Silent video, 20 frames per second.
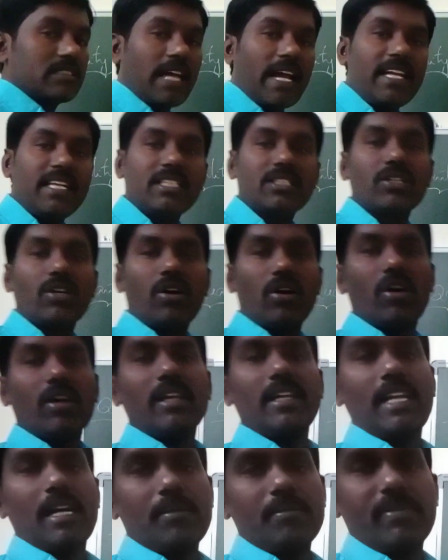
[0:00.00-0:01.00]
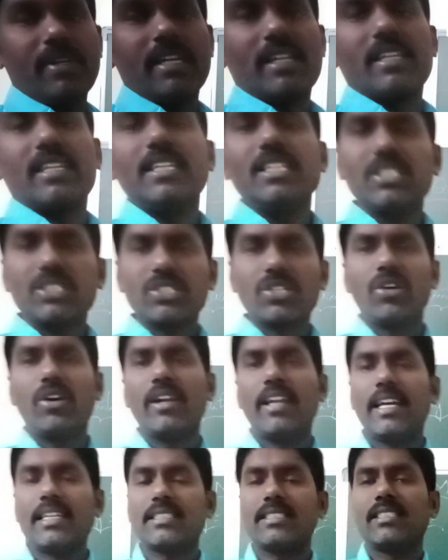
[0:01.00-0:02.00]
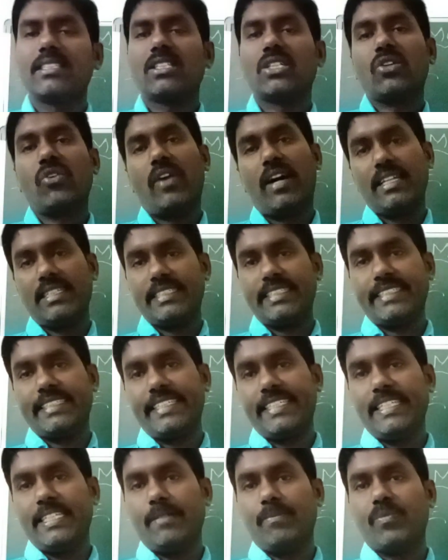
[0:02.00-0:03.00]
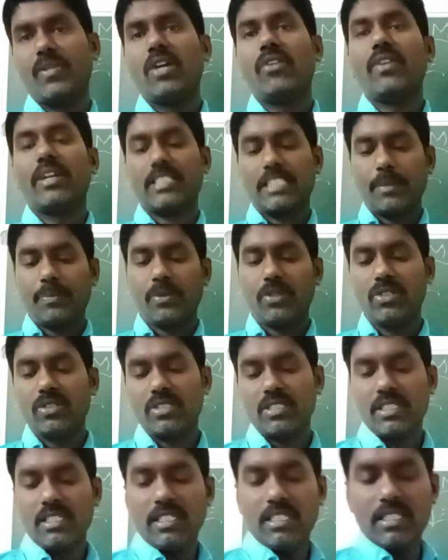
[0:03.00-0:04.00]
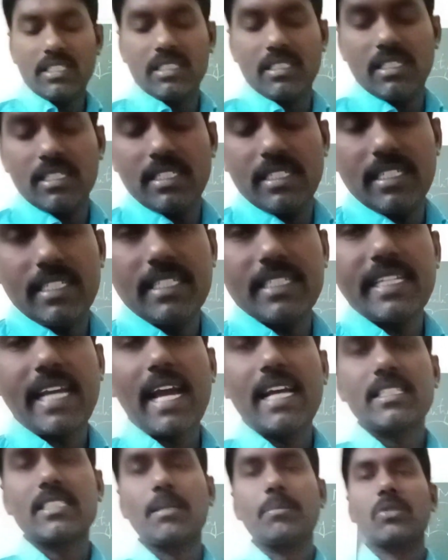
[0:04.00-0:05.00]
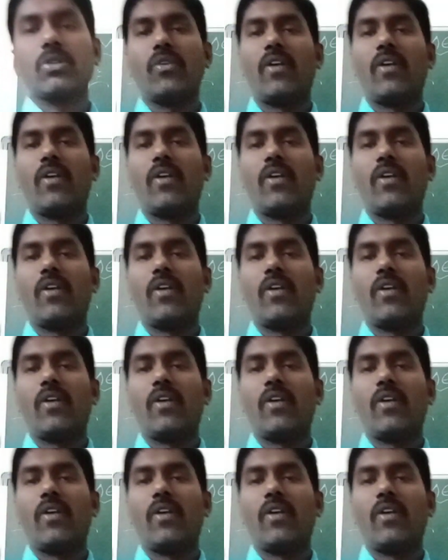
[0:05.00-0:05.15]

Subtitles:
size or number is called as quantity. For suppose it has some